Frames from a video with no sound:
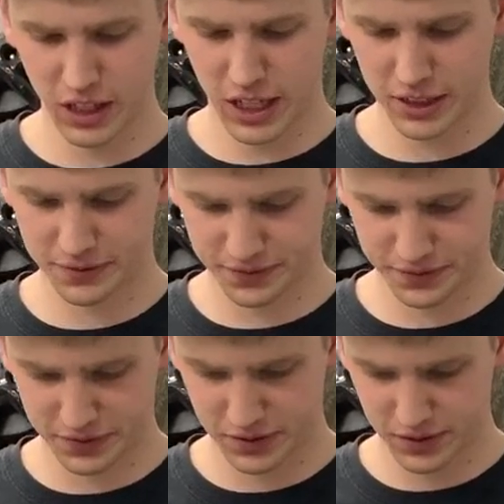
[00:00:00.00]
line.
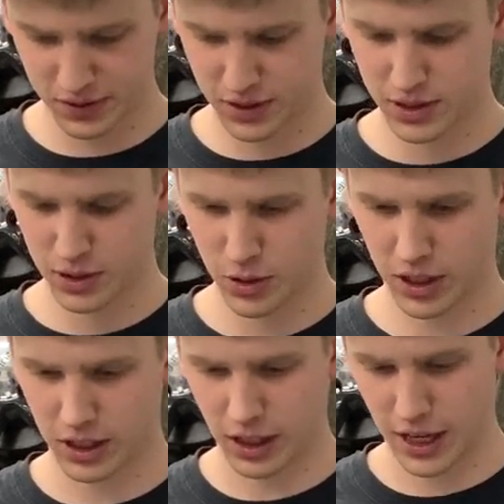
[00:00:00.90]

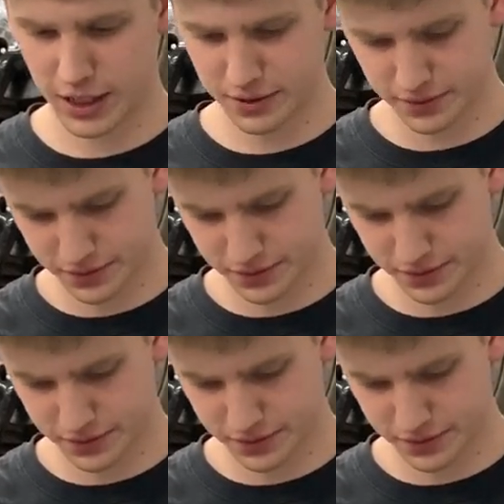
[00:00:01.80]
Got the line.